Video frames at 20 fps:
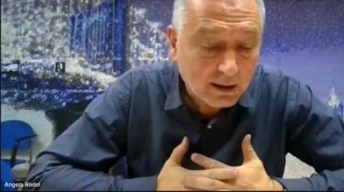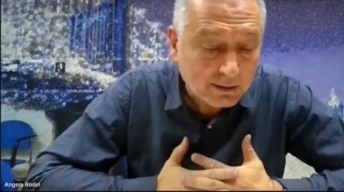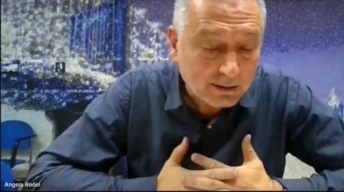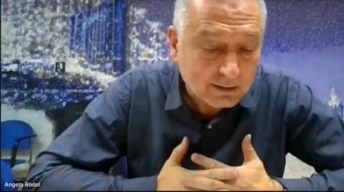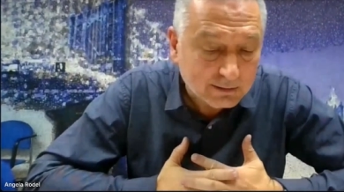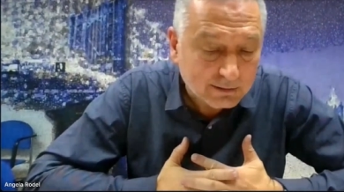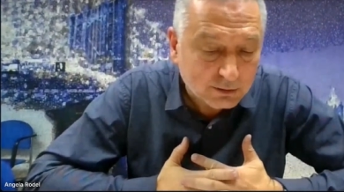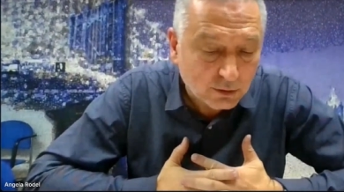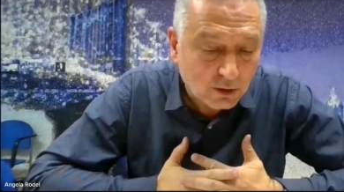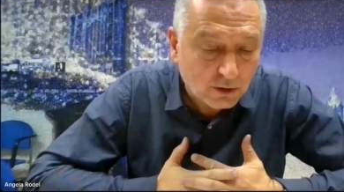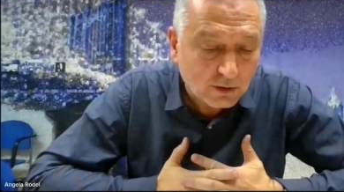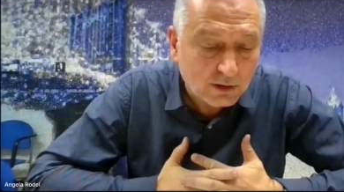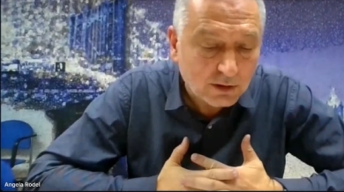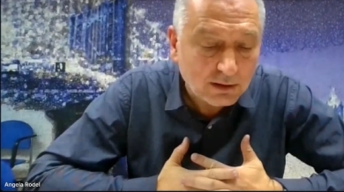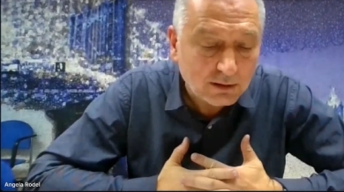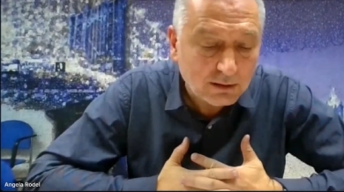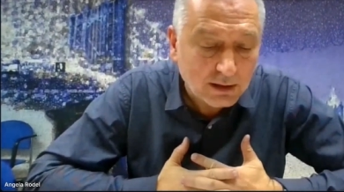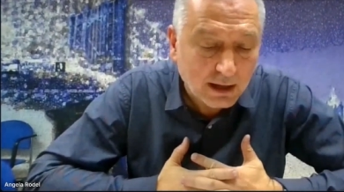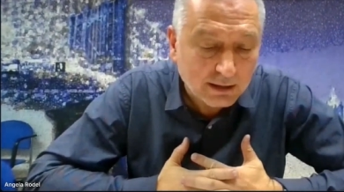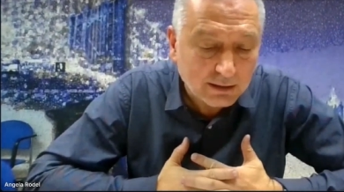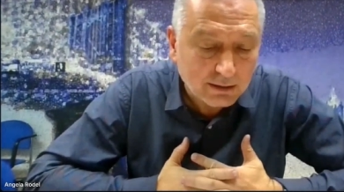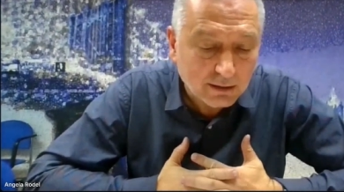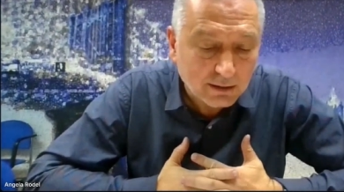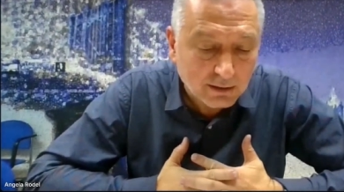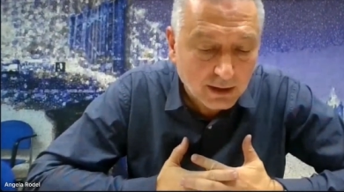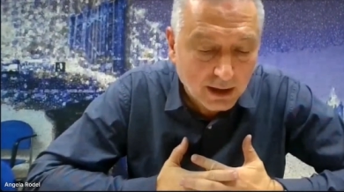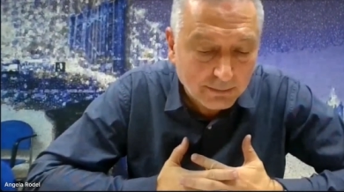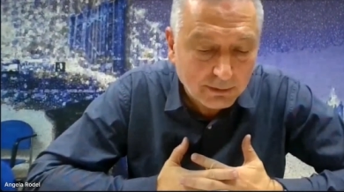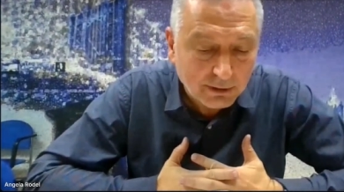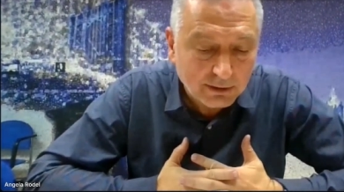And the story, like the
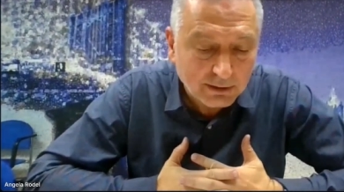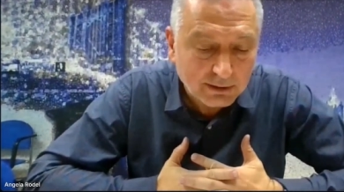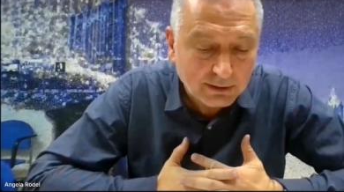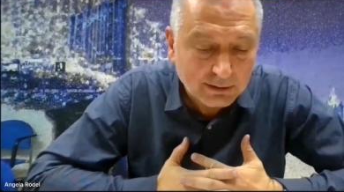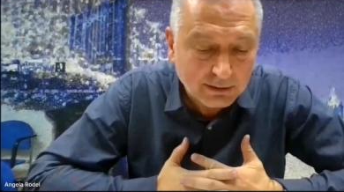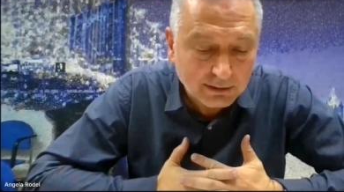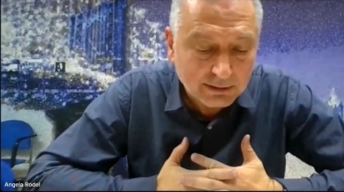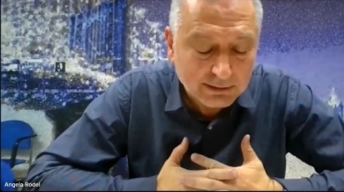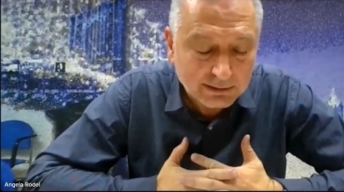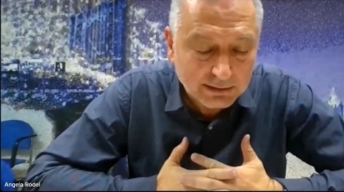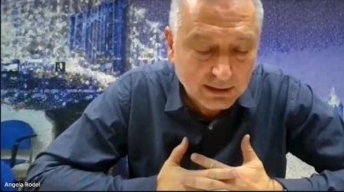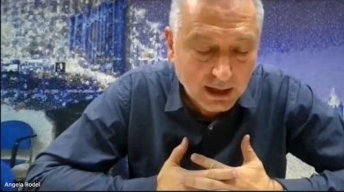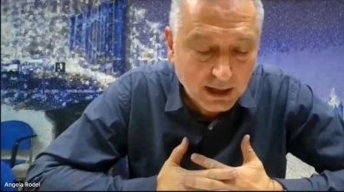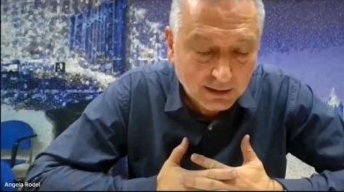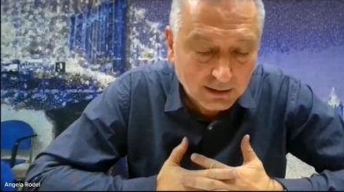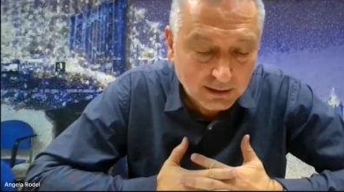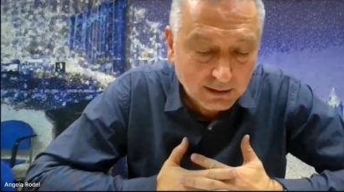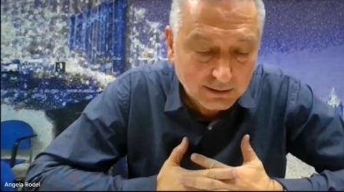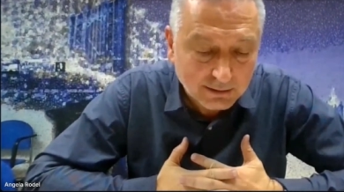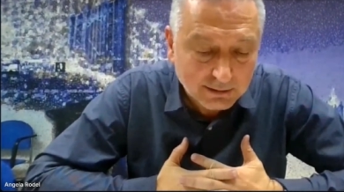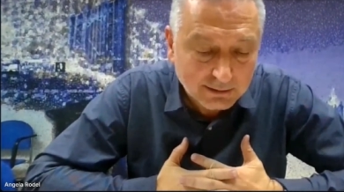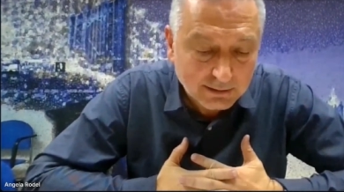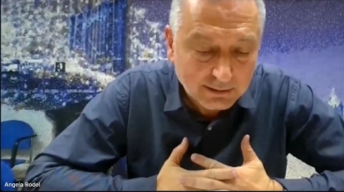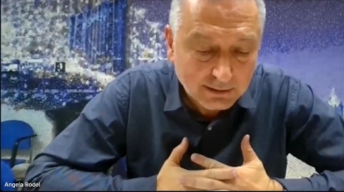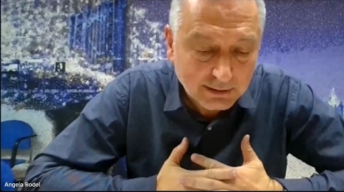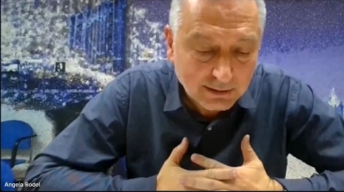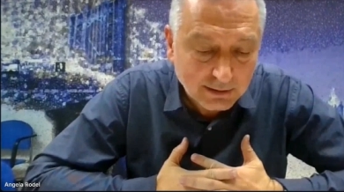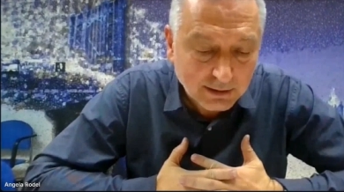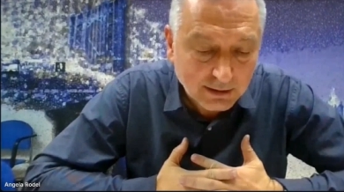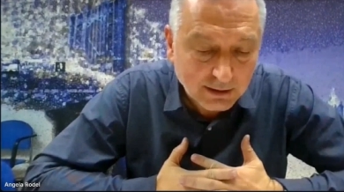labyrinth, is endless.